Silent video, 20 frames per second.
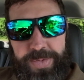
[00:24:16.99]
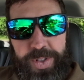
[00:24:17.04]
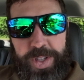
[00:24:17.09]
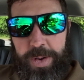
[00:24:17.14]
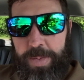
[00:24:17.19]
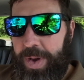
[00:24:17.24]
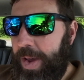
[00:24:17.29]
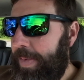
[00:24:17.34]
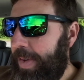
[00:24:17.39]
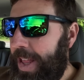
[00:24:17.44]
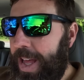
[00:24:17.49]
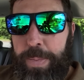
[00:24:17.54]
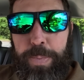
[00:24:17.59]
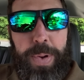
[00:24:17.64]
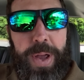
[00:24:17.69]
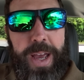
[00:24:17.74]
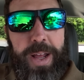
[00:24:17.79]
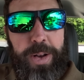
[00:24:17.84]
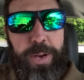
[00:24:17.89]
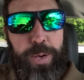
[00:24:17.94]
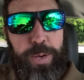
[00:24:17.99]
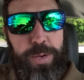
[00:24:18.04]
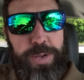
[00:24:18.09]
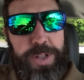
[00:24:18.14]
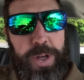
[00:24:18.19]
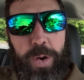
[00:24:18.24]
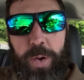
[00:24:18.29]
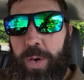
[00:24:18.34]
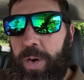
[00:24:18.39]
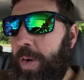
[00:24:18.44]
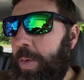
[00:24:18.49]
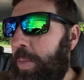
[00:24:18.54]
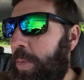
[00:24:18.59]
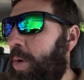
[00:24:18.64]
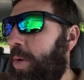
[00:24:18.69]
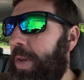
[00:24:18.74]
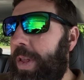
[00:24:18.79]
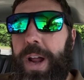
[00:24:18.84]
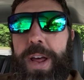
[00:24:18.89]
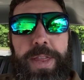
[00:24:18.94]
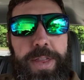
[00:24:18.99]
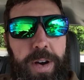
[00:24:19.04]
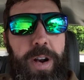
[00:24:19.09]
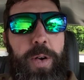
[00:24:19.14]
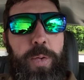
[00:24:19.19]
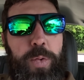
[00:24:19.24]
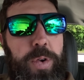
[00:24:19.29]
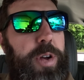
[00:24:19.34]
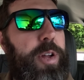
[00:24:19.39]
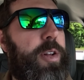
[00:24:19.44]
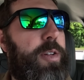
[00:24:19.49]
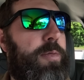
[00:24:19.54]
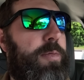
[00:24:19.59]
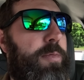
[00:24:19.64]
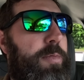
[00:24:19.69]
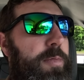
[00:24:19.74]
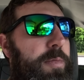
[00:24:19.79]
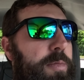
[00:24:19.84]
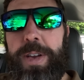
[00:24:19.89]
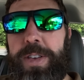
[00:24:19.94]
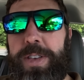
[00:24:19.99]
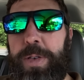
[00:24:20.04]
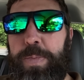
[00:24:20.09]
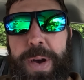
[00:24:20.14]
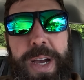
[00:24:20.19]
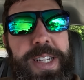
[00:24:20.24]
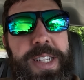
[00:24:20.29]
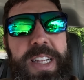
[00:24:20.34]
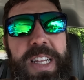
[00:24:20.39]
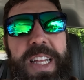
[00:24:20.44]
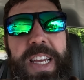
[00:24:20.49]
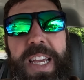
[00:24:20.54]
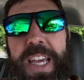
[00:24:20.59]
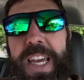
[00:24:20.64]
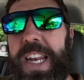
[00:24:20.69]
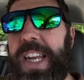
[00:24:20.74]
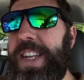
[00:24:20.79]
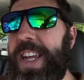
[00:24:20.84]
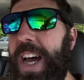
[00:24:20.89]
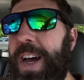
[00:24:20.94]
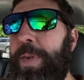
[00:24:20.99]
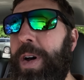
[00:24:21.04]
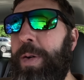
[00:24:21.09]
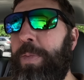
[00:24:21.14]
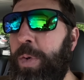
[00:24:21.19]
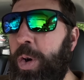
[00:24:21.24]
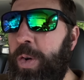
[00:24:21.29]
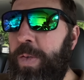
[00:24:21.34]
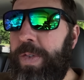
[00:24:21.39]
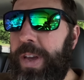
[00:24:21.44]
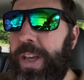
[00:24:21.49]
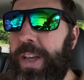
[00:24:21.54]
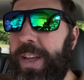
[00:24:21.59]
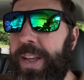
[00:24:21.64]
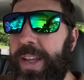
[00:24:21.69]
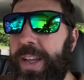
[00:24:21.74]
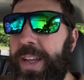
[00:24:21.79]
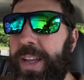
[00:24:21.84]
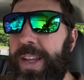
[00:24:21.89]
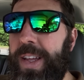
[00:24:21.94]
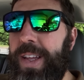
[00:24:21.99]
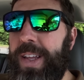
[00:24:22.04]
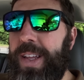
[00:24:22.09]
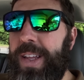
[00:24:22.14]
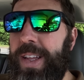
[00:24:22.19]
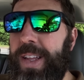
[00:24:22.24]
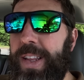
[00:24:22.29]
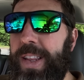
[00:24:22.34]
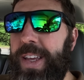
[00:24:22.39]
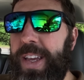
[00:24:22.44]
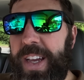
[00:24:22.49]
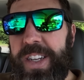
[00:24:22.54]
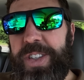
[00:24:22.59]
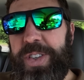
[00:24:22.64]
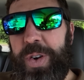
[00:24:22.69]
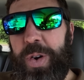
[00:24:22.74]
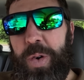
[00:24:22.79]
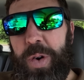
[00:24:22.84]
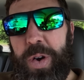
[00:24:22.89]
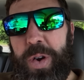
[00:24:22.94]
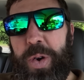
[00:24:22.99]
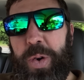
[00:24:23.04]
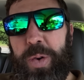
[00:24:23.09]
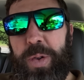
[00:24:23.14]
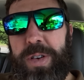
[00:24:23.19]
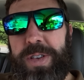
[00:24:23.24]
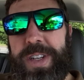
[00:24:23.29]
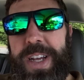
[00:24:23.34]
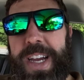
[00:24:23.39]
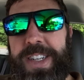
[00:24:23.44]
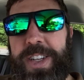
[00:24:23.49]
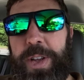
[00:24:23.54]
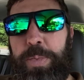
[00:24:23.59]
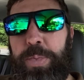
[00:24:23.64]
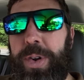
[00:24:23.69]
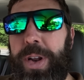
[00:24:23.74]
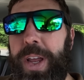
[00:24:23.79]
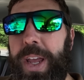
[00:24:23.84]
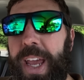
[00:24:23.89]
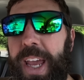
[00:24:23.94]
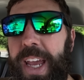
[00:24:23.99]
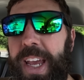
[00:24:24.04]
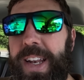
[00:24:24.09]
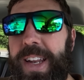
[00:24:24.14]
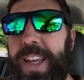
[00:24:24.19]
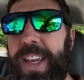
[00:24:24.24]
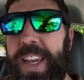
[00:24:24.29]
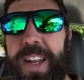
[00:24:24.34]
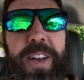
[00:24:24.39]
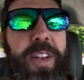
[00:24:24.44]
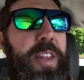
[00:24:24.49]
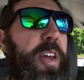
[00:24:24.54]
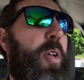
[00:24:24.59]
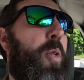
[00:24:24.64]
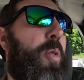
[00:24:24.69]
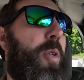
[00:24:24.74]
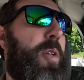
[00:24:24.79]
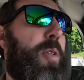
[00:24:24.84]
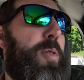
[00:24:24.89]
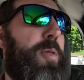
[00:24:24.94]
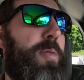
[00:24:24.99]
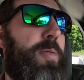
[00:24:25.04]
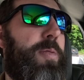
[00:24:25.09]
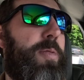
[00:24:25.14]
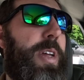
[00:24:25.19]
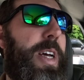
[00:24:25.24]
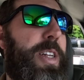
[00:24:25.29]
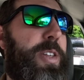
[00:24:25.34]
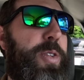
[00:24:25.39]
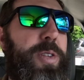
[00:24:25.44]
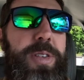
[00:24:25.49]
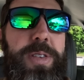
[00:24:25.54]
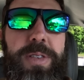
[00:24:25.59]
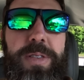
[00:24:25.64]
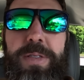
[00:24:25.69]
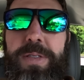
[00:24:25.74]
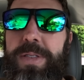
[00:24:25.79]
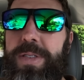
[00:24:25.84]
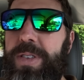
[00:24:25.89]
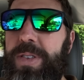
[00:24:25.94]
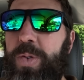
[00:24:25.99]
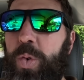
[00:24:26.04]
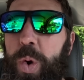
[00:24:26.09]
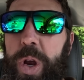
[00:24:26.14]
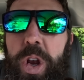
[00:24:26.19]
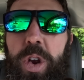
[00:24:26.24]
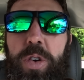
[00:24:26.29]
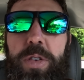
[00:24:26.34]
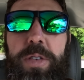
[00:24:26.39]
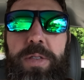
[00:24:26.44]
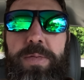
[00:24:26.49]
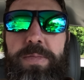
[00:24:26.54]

So maybe that pan cools the oil more than I thought it would. So basically, anytime I'm moving, the engine oil cooler is actually putting heat into the oil. That's weird,